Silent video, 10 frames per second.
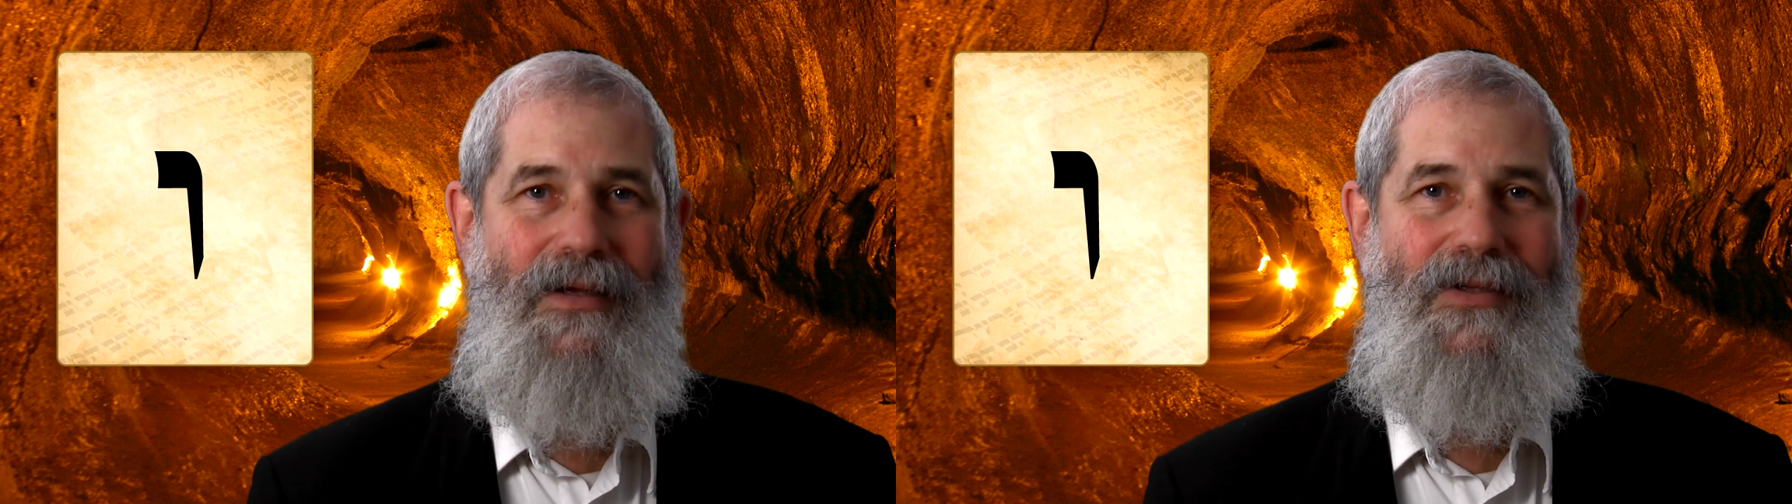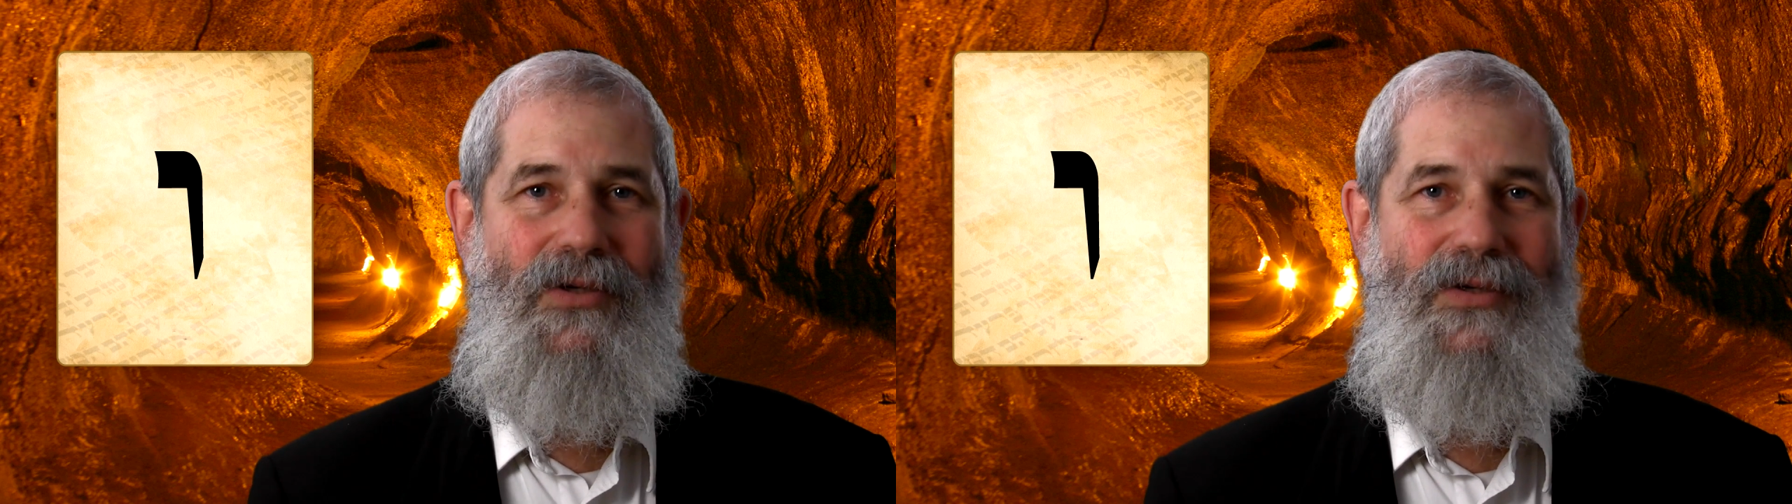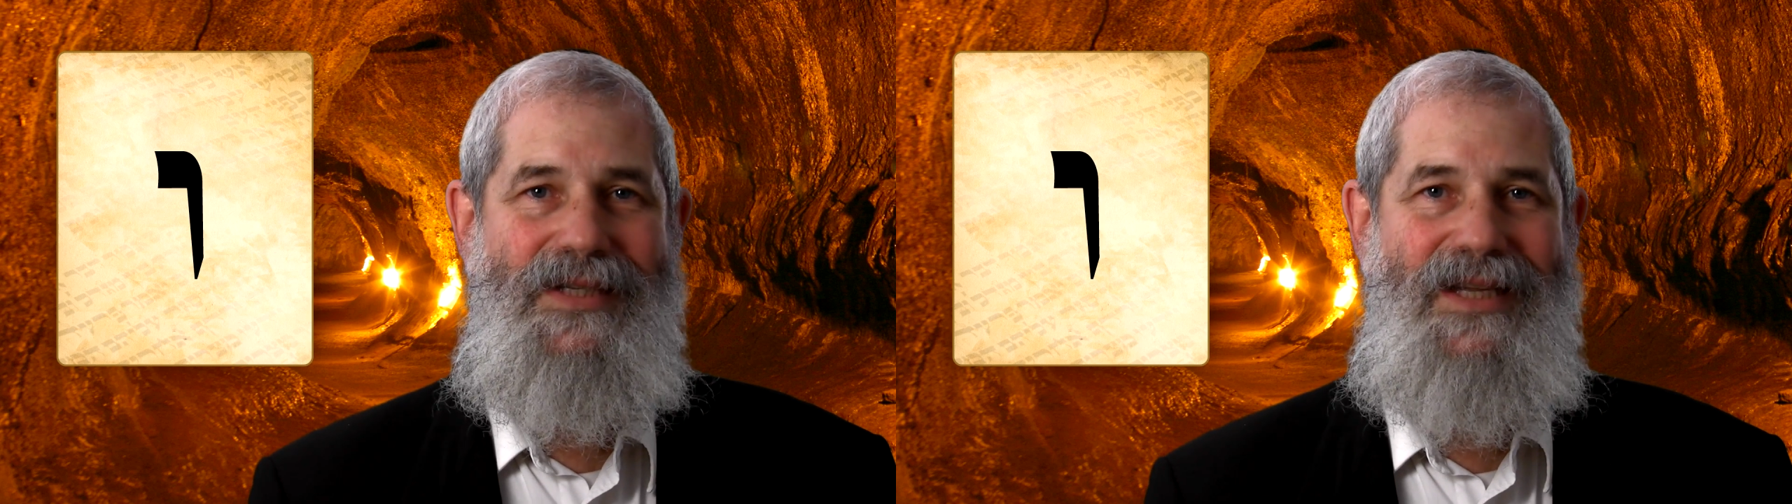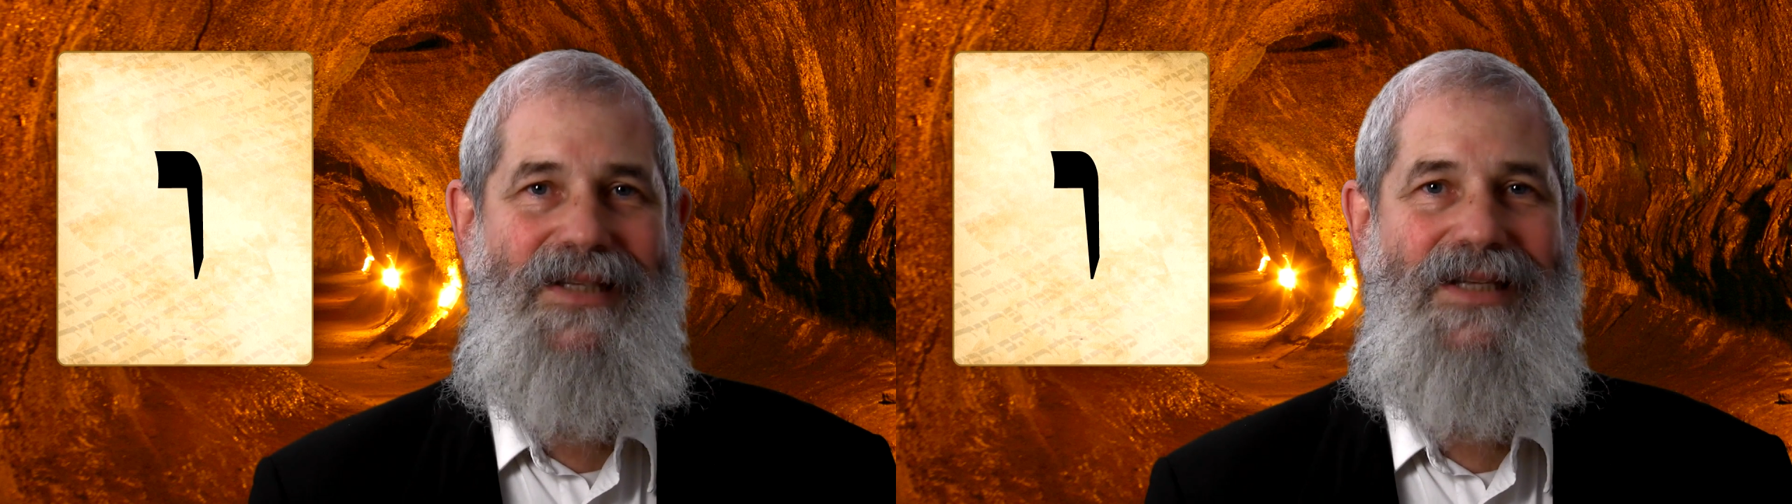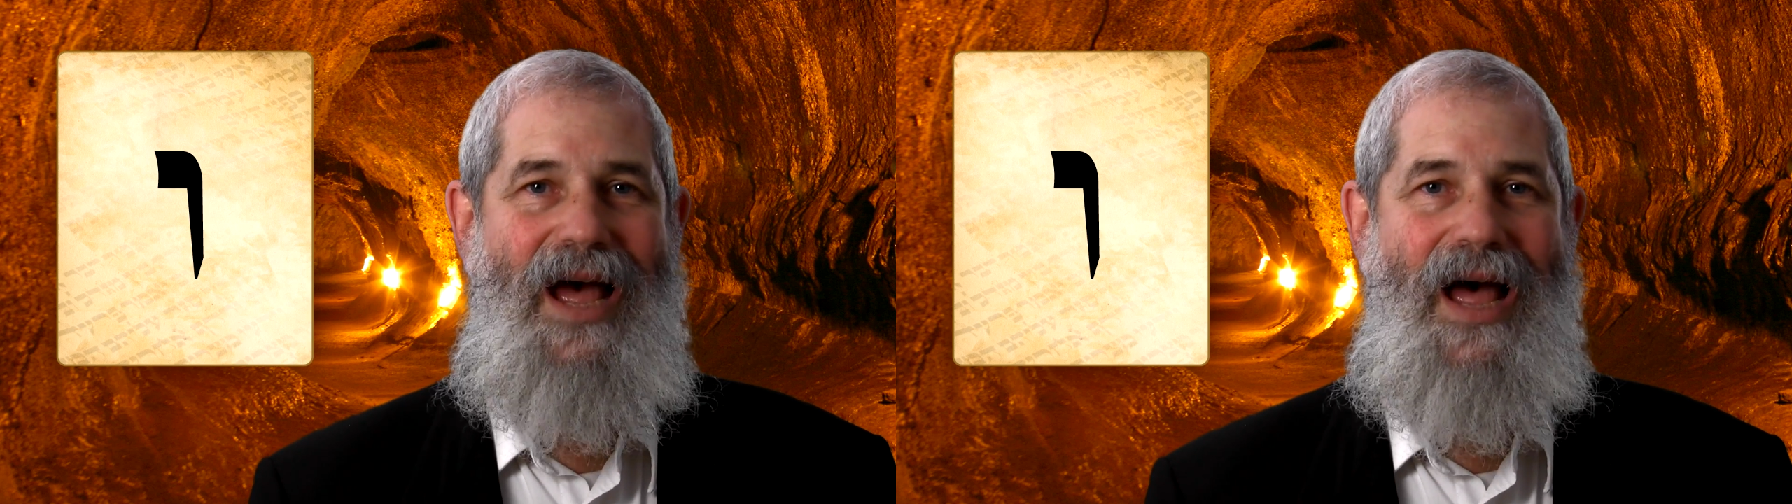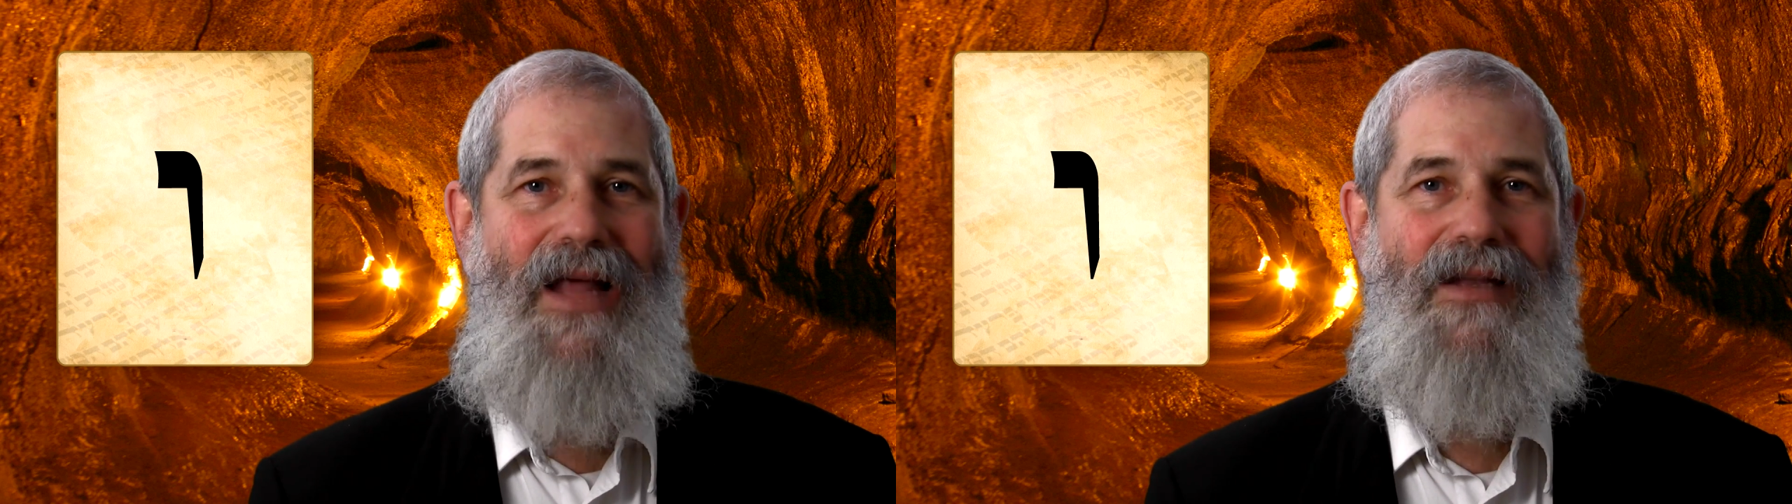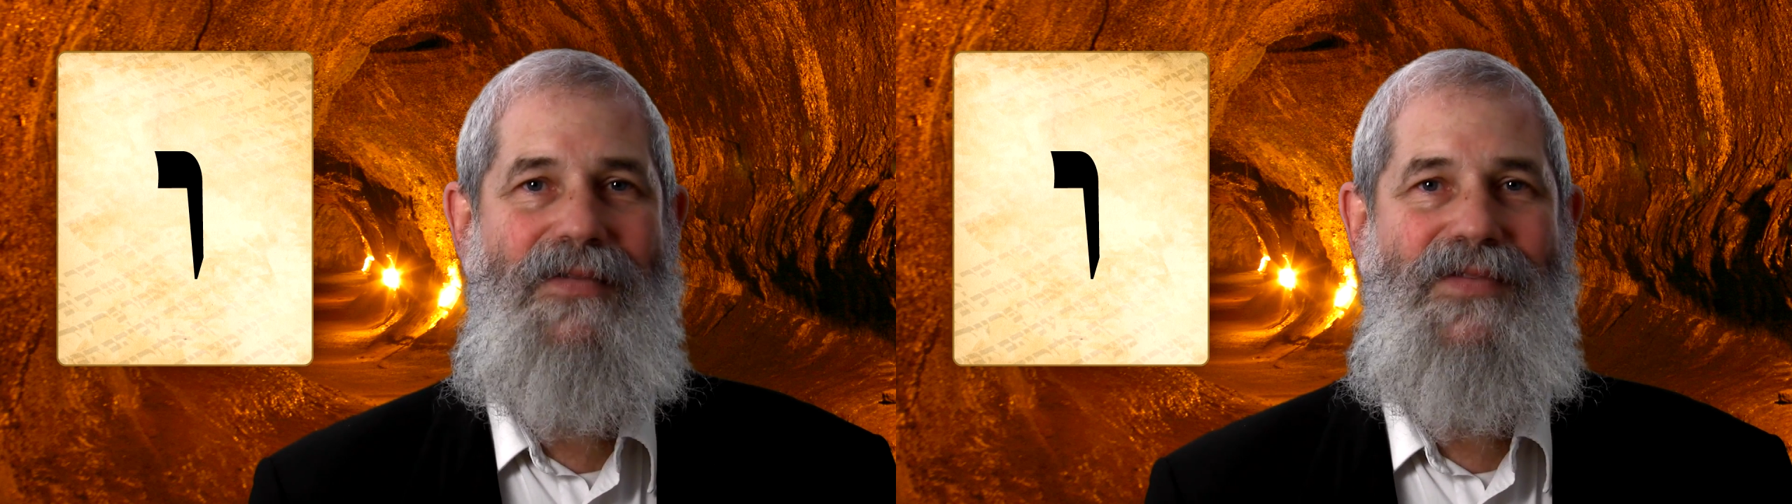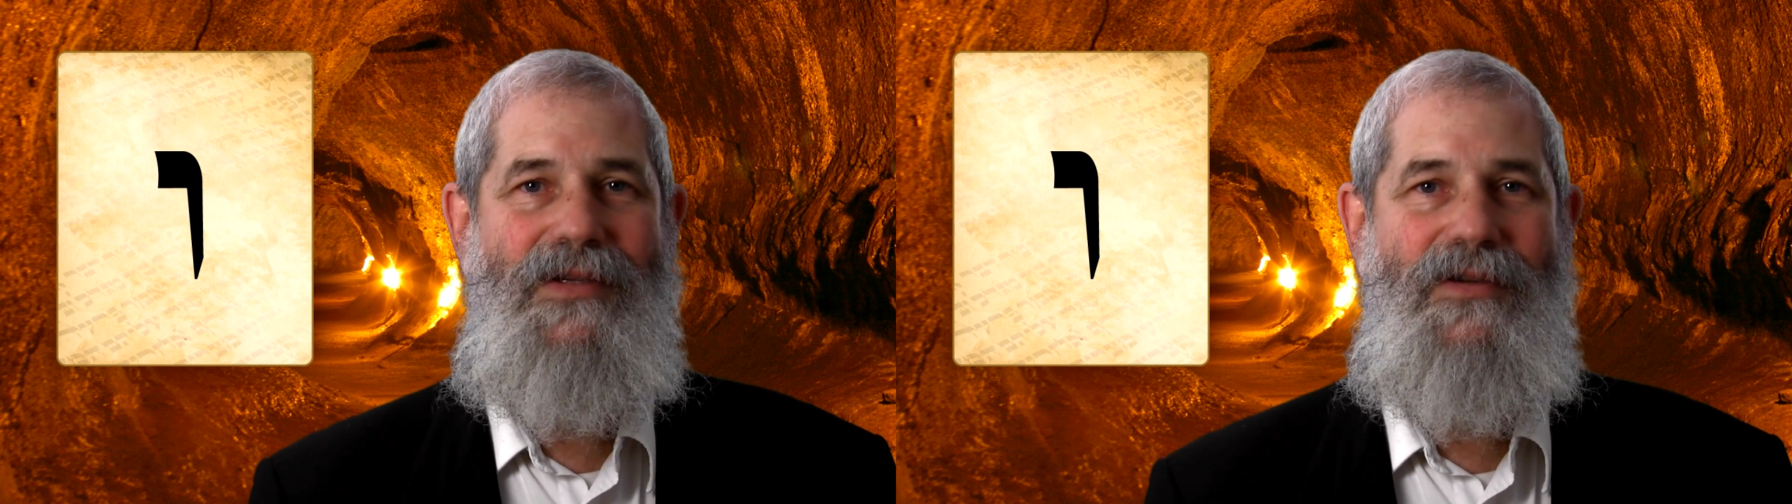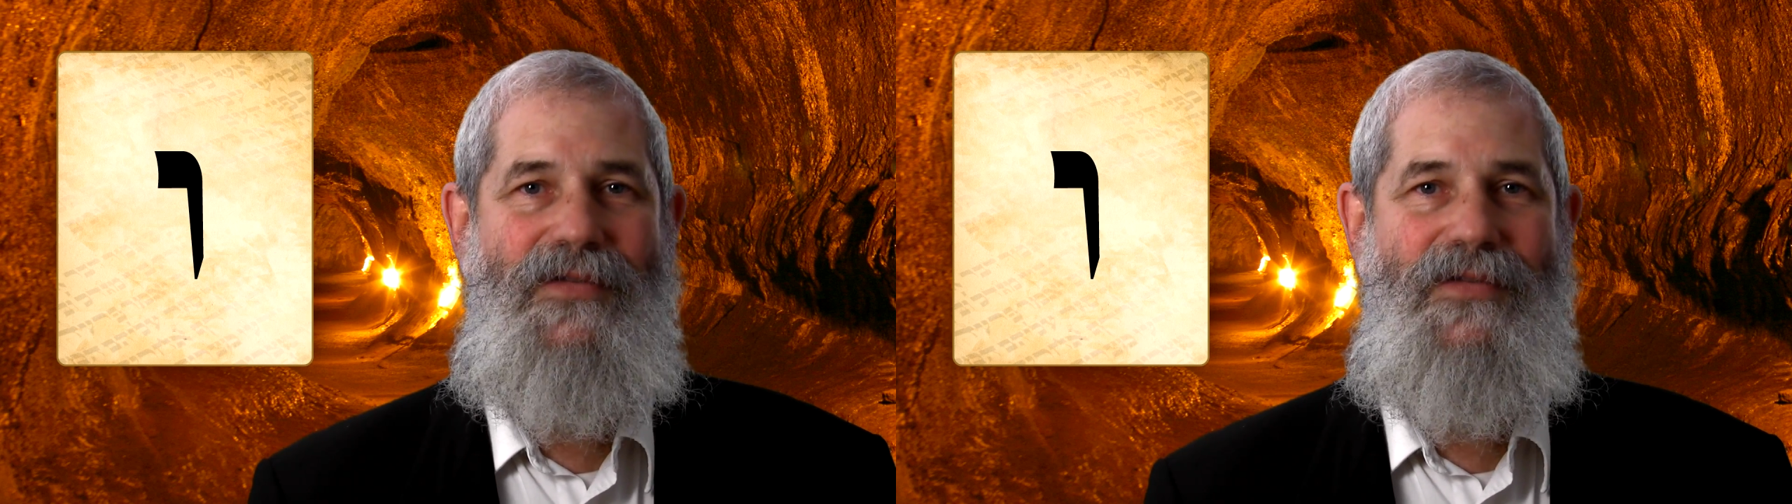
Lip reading: So 6 Alephs in the